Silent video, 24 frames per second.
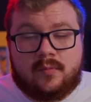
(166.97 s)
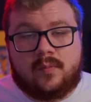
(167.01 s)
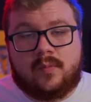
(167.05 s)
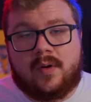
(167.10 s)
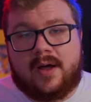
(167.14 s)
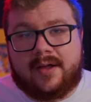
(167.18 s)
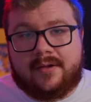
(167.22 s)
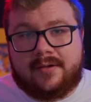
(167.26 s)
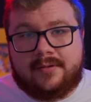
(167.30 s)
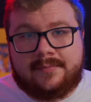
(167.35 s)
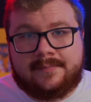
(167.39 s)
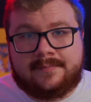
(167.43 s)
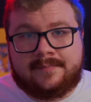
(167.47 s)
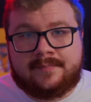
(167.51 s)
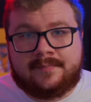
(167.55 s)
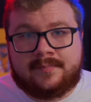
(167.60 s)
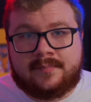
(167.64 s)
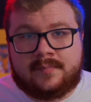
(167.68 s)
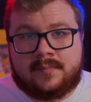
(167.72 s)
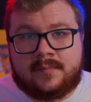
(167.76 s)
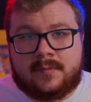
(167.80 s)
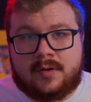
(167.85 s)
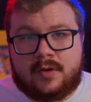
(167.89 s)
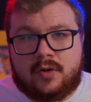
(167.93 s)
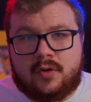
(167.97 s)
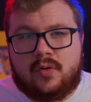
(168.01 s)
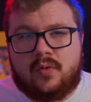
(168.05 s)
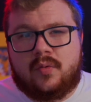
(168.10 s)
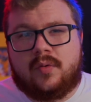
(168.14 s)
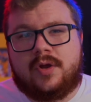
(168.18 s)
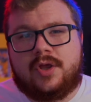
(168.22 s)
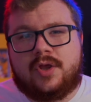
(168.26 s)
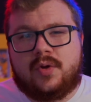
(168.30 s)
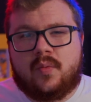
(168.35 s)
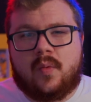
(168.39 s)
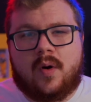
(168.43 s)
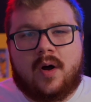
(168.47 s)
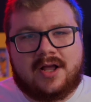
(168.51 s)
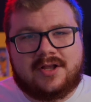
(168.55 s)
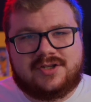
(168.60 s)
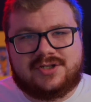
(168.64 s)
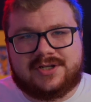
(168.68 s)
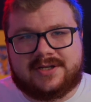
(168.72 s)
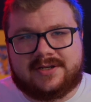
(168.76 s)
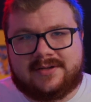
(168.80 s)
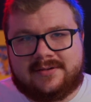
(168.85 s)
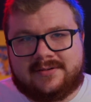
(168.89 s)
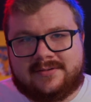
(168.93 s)
Well, who are you
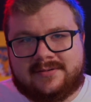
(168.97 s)
watching?